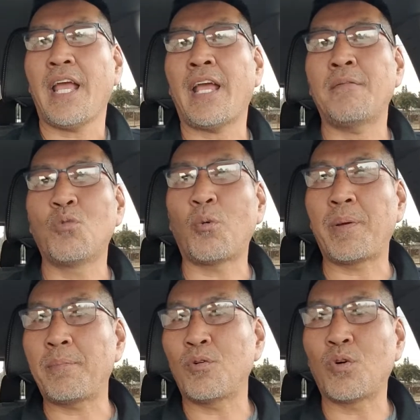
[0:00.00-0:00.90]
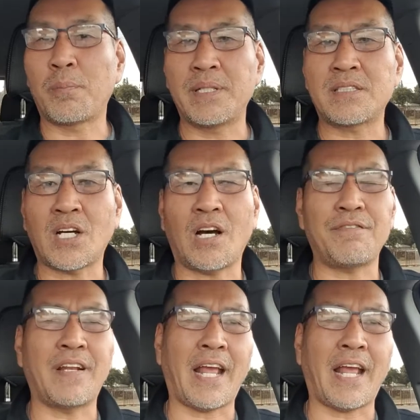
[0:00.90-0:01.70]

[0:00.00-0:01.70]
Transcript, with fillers: and more people who are pissed off and